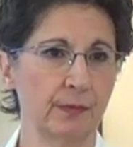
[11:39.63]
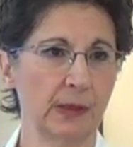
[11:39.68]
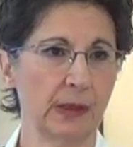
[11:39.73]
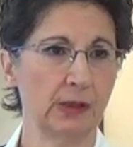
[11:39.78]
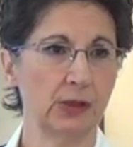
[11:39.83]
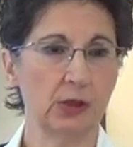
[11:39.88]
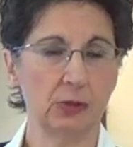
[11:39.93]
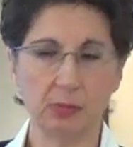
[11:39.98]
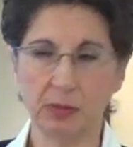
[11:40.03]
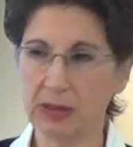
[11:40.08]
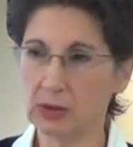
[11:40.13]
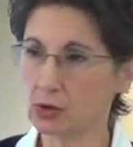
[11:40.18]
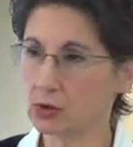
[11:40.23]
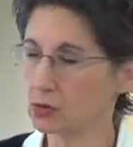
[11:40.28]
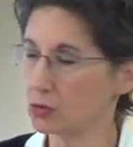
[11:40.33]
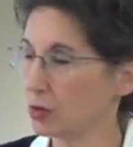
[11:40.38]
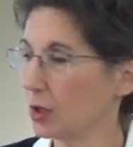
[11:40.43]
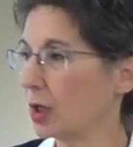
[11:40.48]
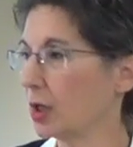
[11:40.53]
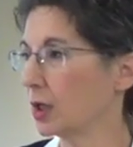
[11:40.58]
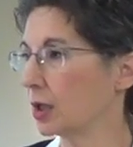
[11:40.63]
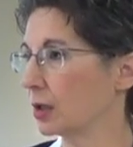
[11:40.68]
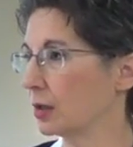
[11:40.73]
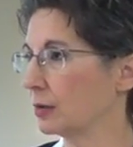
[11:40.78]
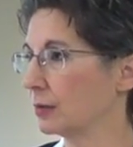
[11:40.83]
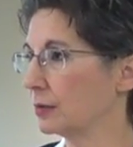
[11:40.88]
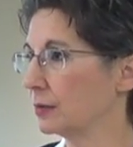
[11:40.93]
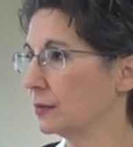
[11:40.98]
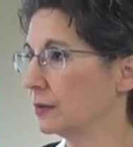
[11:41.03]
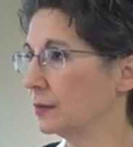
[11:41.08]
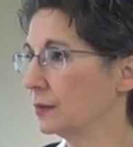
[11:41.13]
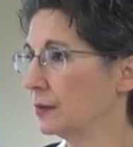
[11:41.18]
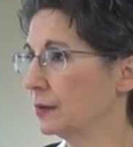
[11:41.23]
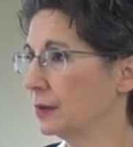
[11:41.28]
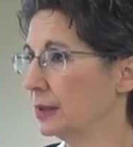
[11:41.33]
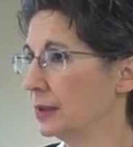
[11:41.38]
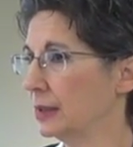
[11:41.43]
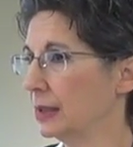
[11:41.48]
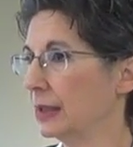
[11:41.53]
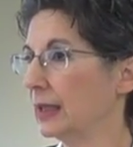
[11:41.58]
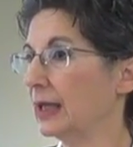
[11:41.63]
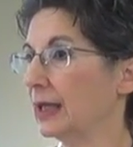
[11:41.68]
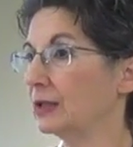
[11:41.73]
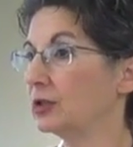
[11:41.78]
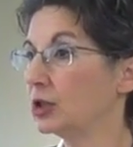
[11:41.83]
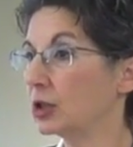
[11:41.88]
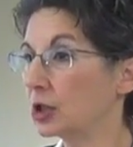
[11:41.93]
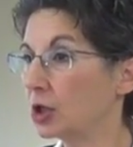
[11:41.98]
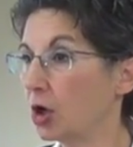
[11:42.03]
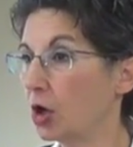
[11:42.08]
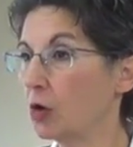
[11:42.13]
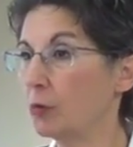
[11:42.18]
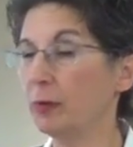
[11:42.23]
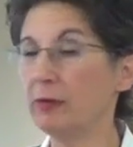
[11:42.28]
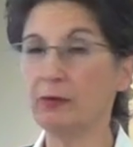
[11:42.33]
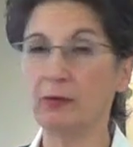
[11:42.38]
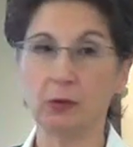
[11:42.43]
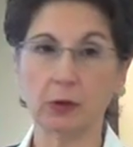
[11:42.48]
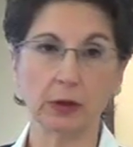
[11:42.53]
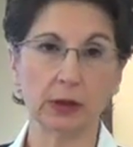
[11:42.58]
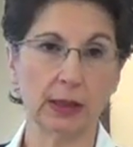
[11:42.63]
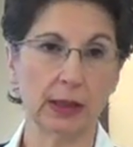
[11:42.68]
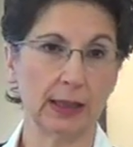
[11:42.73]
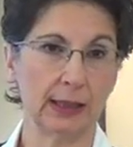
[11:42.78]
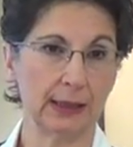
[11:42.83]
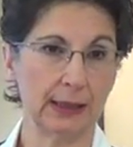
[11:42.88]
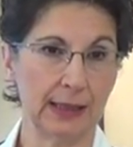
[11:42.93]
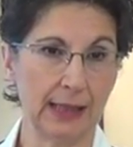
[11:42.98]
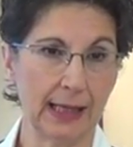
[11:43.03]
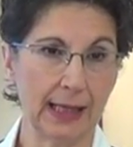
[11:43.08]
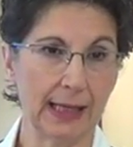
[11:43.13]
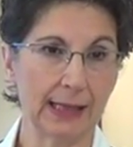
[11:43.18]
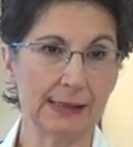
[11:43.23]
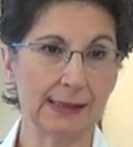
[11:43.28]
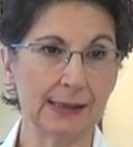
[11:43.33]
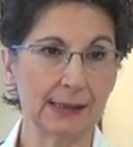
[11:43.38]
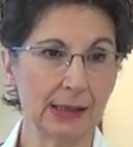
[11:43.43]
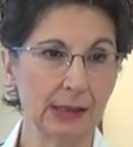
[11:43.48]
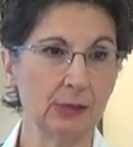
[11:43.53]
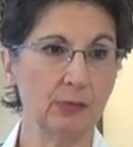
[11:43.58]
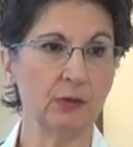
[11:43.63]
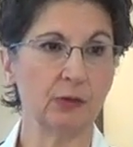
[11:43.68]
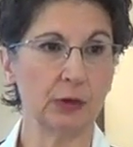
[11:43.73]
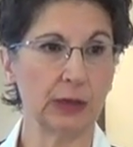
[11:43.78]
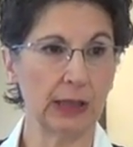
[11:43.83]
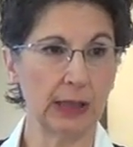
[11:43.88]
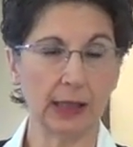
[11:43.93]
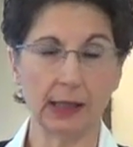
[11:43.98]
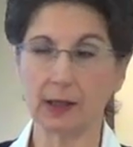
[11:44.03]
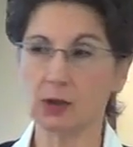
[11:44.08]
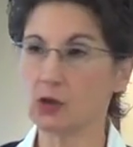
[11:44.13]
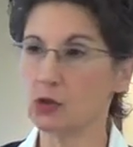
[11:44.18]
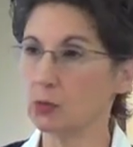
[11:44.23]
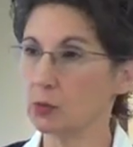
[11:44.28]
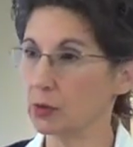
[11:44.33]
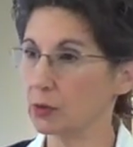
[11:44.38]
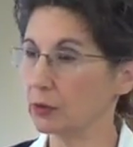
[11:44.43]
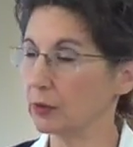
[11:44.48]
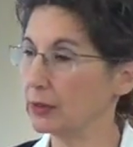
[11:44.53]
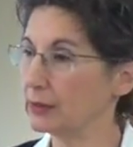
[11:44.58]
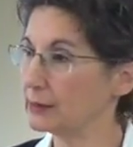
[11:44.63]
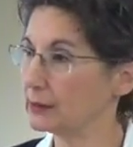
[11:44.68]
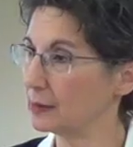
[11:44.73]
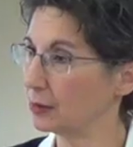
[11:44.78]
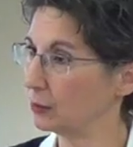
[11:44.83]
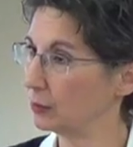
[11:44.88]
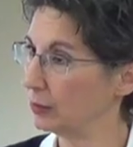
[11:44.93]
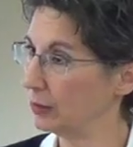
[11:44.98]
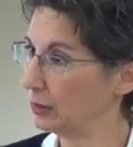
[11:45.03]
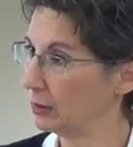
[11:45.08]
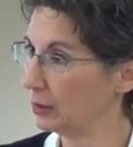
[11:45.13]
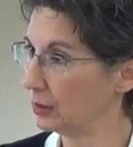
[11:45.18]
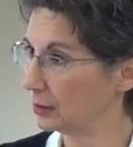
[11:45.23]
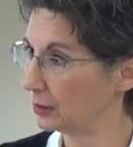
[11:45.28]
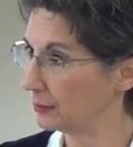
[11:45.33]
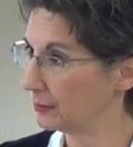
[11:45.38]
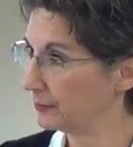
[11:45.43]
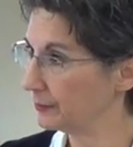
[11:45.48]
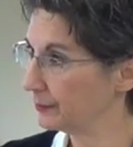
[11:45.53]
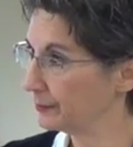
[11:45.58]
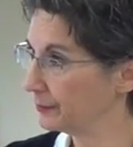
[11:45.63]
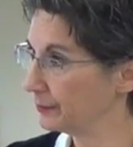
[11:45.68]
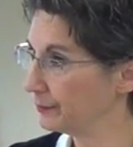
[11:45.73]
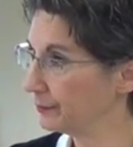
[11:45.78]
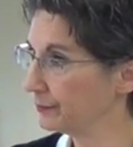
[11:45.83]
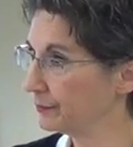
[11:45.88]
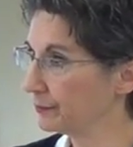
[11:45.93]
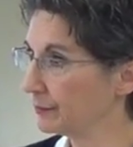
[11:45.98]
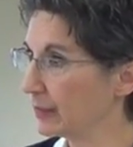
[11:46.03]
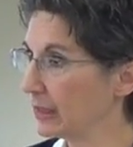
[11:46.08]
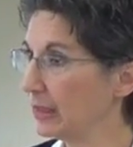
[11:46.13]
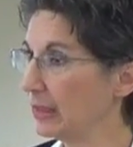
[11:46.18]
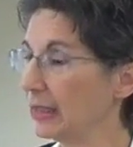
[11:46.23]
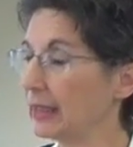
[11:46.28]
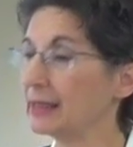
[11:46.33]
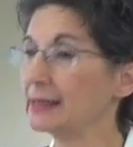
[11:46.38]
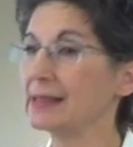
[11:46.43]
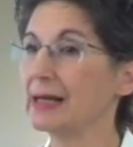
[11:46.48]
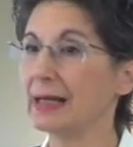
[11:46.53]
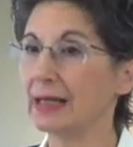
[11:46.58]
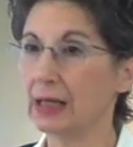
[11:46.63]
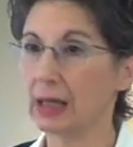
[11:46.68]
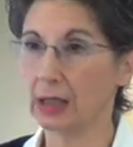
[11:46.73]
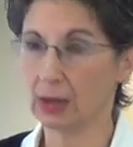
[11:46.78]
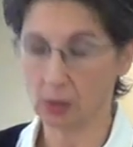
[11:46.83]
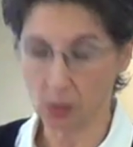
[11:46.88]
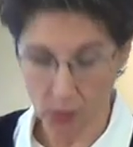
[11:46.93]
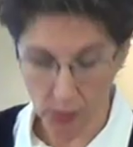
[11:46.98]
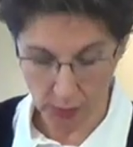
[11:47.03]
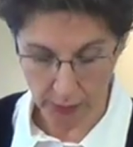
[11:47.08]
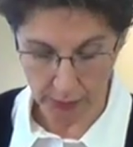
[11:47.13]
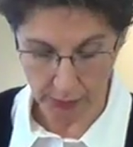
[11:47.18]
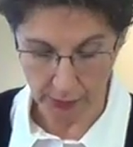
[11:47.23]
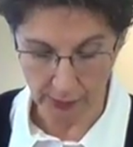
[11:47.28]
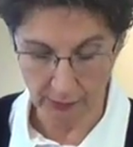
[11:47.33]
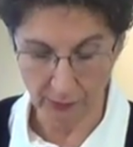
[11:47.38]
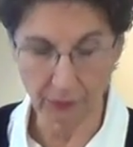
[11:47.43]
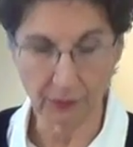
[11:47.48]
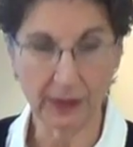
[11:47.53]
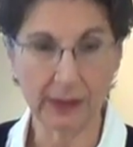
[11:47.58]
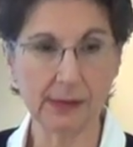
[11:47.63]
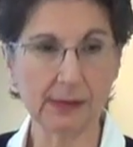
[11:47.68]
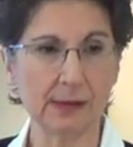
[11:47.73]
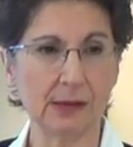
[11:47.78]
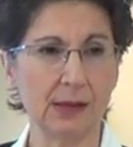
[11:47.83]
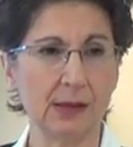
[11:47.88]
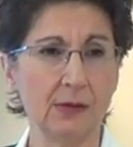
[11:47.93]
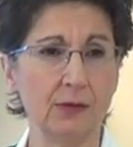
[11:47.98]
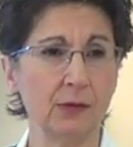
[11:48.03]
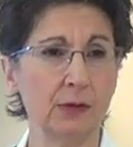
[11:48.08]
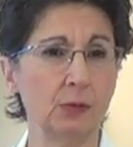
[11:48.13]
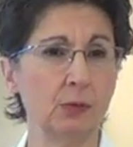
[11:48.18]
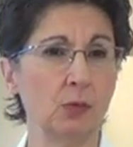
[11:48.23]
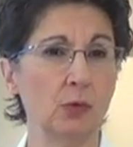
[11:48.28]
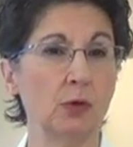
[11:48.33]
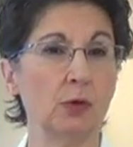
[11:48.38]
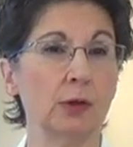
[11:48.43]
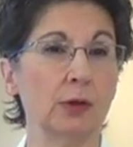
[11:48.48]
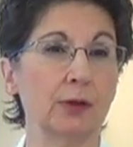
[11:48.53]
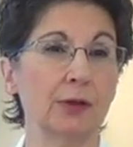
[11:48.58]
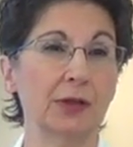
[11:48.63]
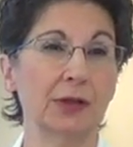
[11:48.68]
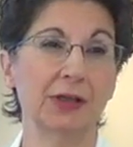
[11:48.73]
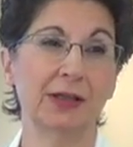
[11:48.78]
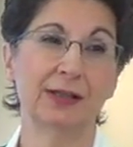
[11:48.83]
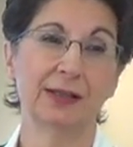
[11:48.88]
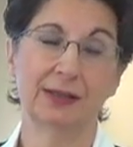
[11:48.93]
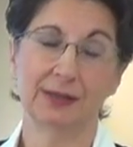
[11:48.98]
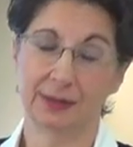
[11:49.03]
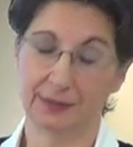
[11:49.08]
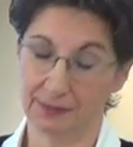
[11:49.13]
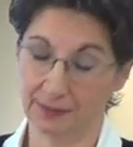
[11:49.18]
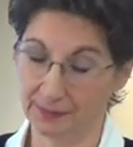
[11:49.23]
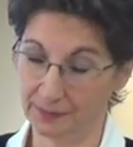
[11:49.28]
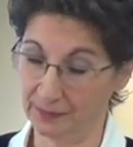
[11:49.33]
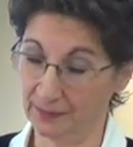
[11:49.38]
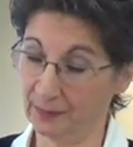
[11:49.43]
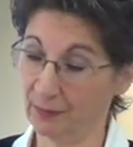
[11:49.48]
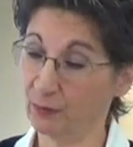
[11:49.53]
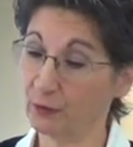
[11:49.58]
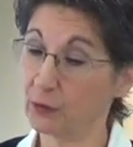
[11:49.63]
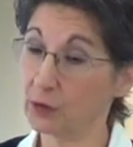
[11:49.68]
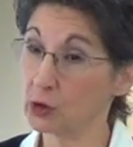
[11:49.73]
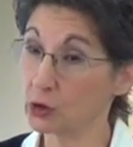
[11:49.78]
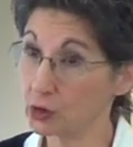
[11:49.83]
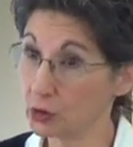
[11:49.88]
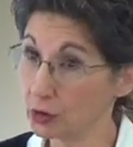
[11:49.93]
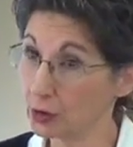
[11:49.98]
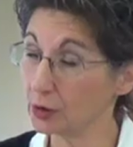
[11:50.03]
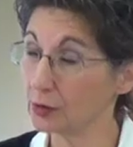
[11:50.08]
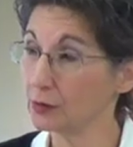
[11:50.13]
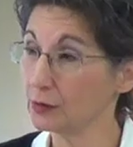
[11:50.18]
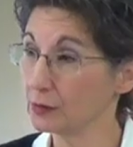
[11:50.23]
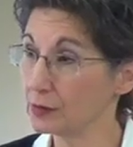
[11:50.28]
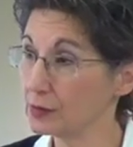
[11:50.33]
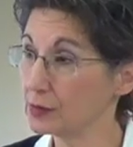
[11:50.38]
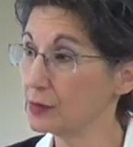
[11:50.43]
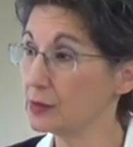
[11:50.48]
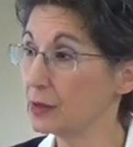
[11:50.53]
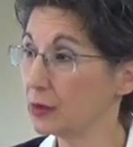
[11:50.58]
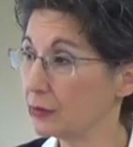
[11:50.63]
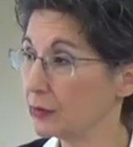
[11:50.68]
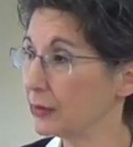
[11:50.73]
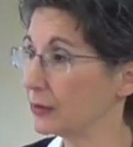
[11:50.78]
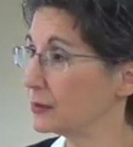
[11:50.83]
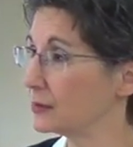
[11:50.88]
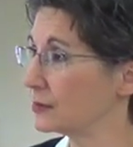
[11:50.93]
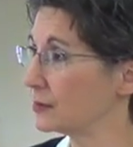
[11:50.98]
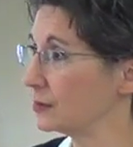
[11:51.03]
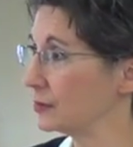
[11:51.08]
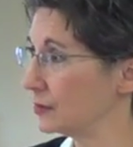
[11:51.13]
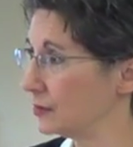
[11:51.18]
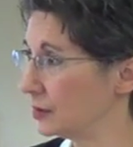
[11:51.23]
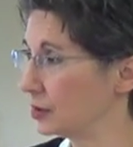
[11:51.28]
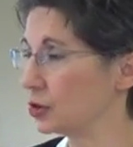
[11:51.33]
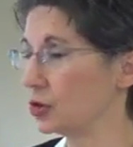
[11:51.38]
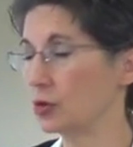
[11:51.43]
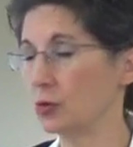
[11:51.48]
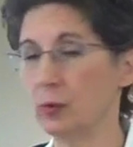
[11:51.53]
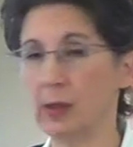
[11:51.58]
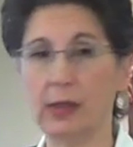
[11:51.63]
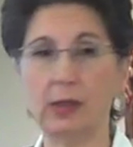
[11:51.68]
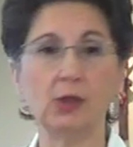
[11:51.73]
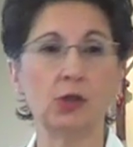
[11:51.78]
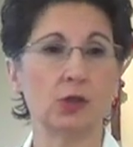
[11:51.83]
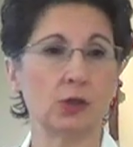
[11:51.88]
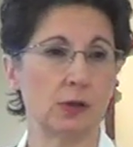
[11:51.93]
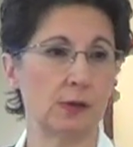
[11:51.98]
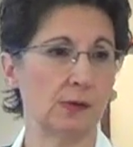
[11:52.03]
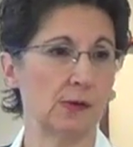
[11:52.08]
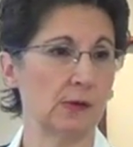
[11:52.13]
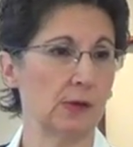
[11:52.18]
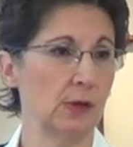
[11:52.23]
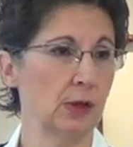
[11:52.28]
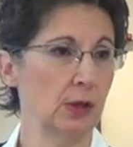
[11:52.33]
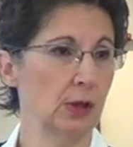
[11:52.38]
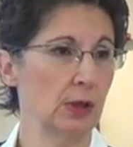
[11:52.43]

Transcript: and to be strong and to go before God and ask Him for the actual grace that we need. As I got older and faced even more for sure, serious situations